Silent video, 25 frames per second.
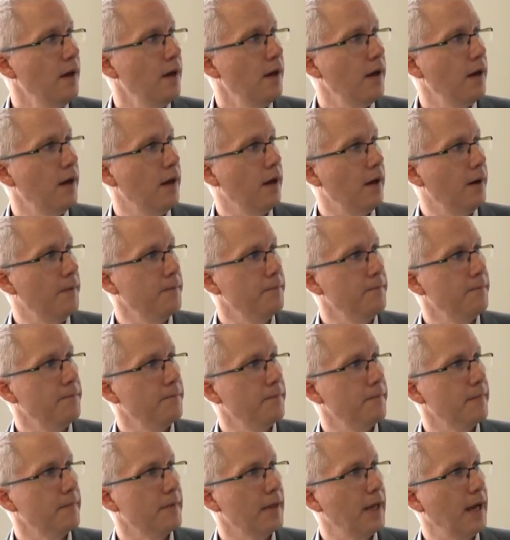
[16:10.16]

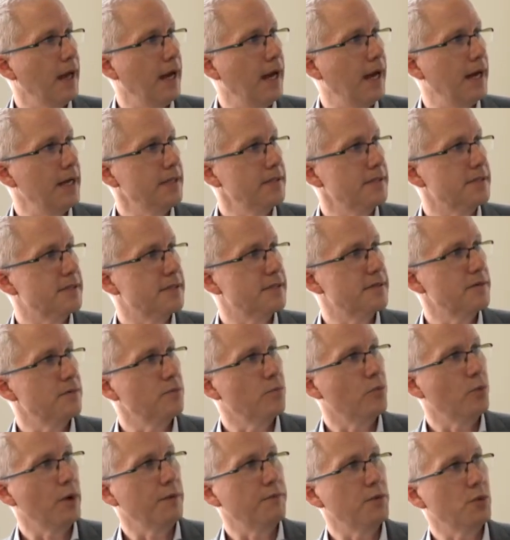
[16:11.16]
And
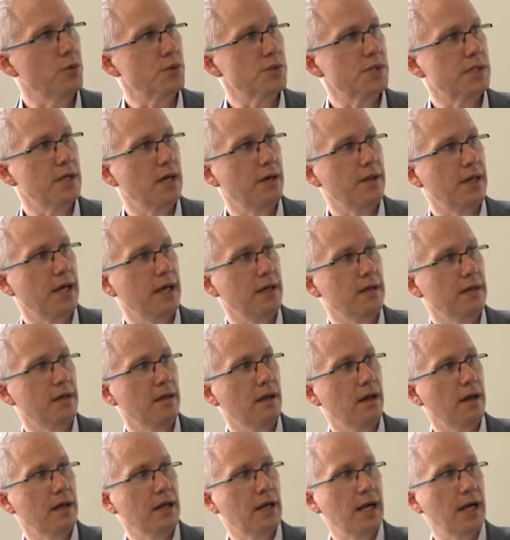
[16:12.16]
we've also then